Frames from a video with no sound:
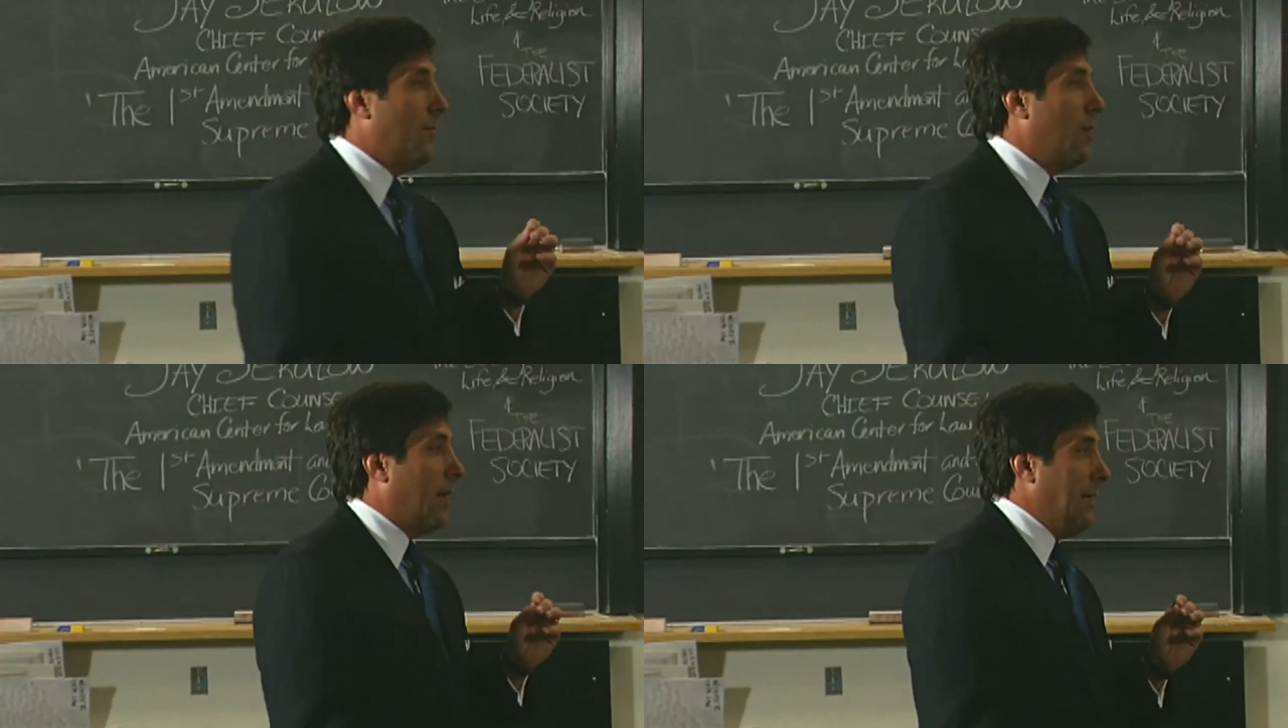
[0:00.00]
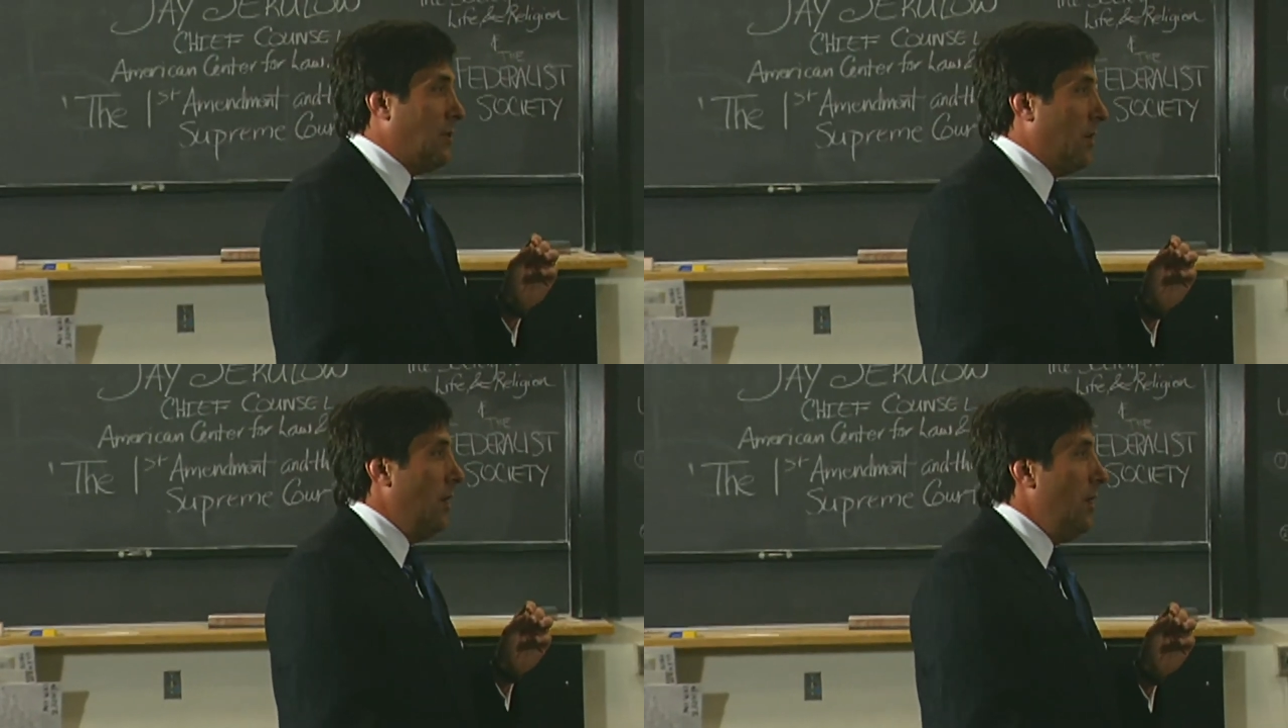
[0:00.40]

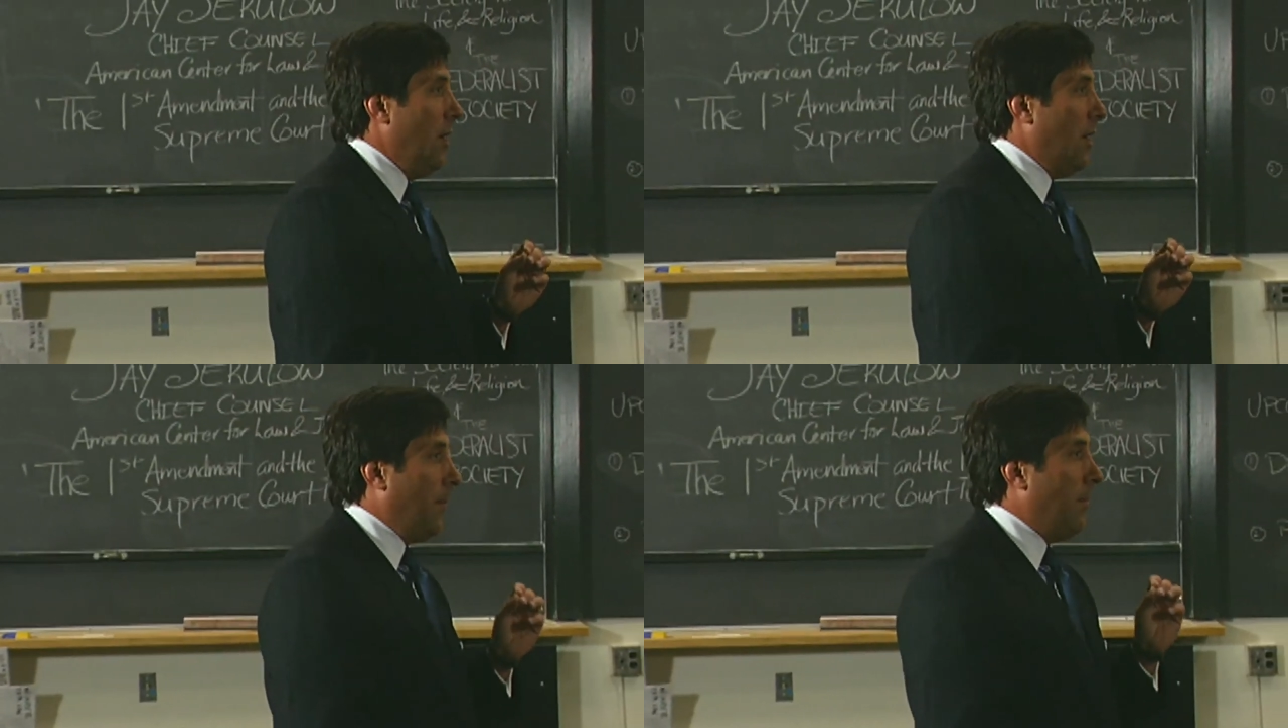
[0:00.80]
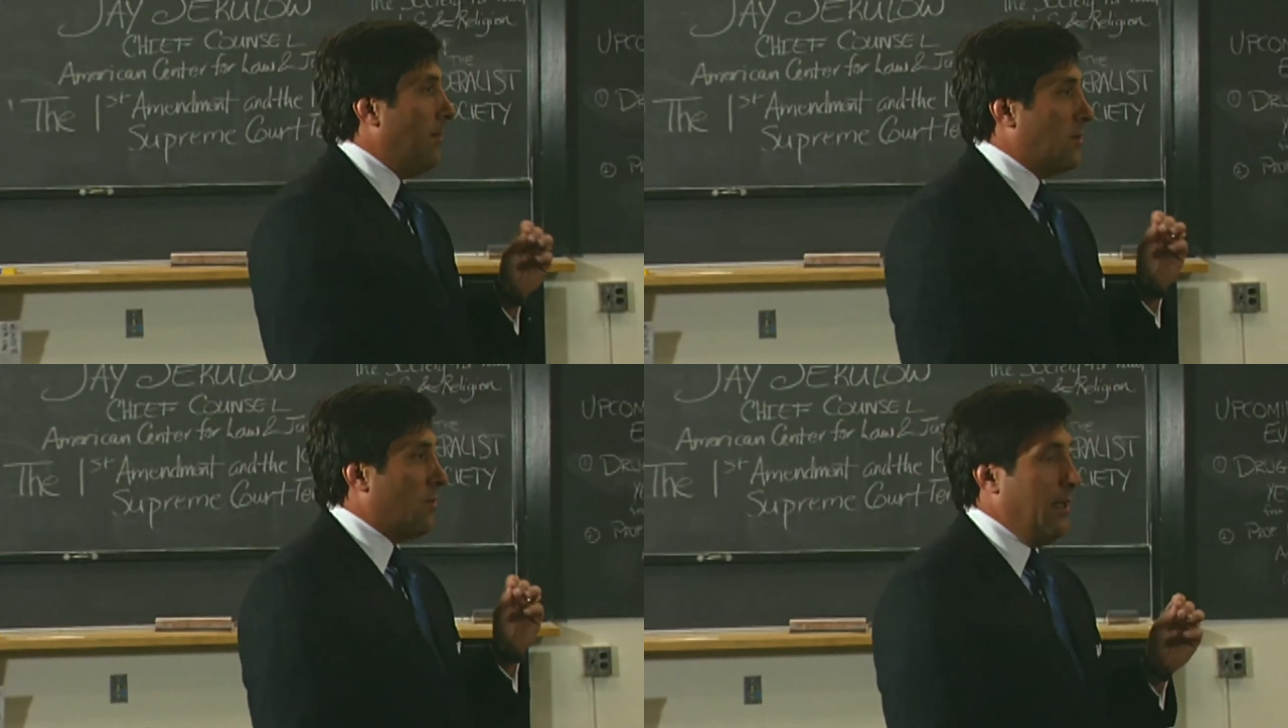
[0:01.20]
communication on a
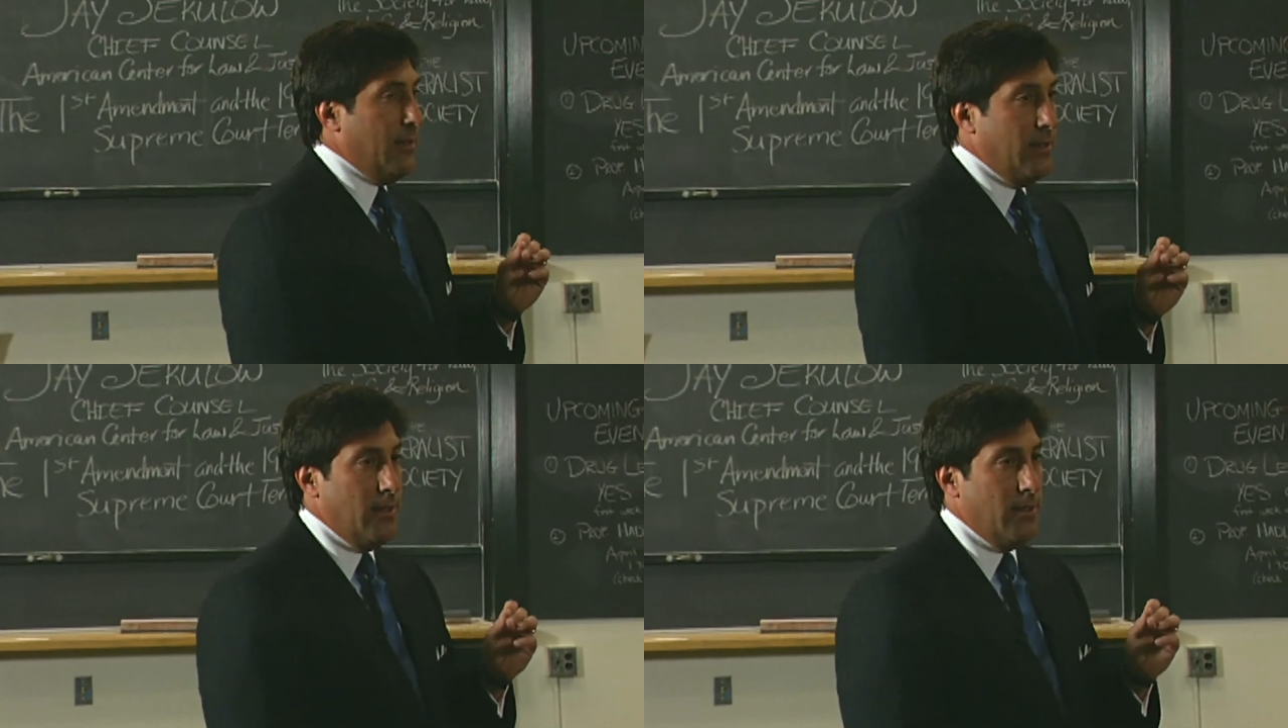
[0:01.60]
public street